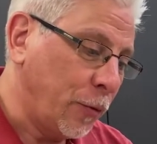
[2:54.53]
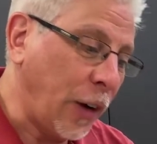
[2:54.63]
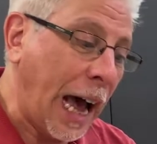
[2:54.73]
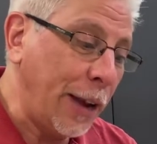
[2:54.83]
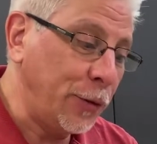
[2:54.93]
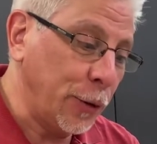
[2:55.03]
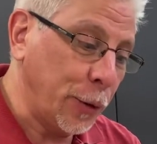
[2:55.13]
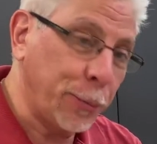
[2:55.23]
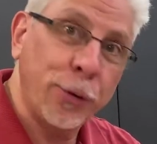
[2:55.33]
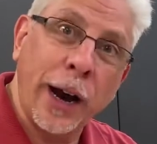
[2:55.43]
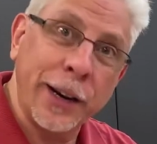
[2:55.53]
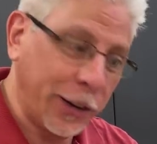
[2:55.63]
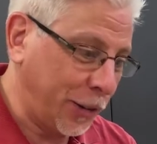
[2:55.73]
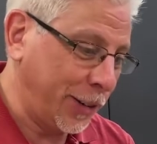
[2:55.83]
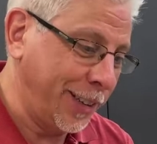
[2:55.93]
5 different
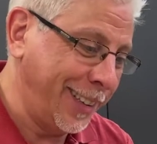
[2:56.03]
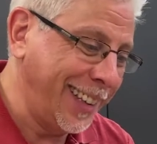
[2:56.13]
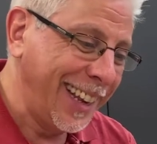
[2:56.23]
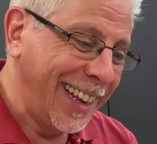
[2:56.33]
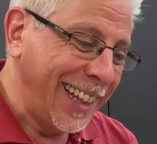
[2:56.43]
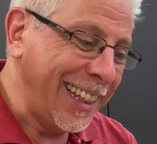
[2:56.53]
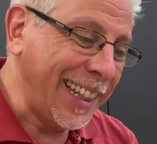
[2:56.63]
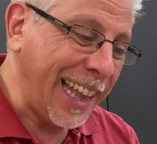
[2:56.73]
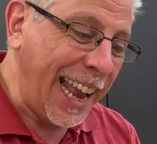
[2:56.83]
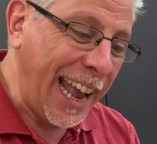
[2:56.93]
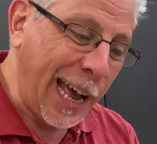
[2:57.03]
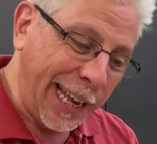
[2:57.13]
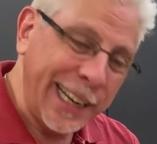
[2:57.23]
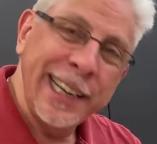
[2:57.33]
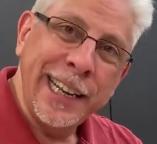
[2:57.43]
products that they
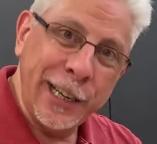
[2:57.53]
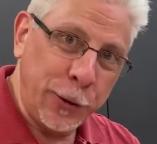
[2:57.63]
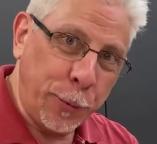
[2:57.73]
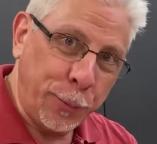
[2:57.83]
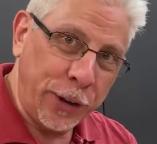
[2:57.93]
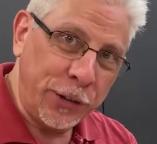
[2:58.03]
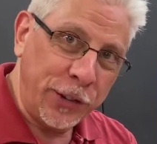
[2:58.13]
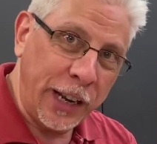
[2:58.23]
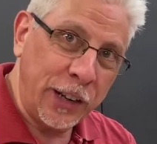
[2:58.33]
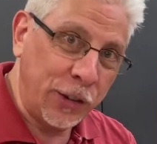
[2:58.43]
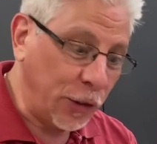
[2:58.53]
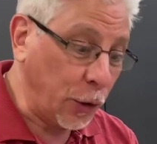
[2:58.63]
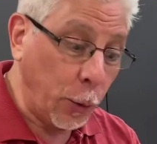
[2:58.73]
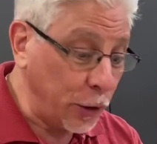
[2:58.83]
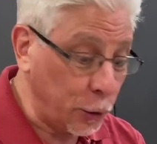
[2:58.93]
had in their presentation.
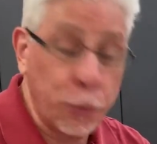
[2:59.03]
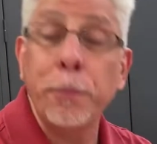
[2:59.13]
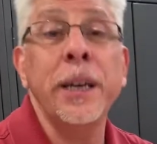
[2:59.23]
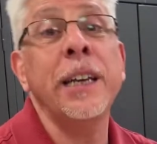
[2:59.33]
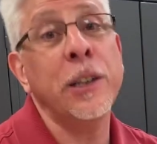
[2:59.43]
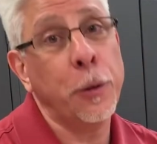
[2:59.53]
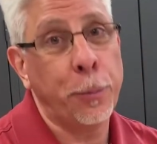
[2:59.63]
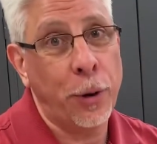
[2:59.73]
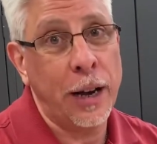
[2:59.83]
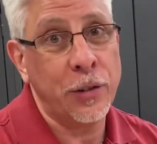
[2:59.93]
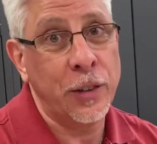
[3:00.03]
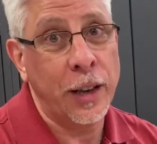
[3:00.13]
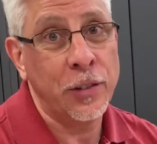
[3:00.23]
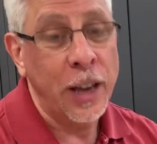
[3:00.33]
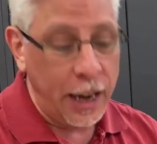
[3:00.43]
So we just repeated the
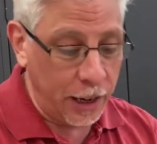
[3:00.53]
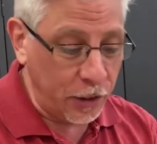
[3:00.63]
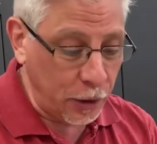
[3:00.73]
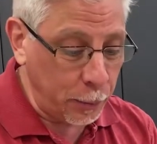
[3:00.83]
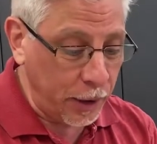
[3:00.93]
process, and in some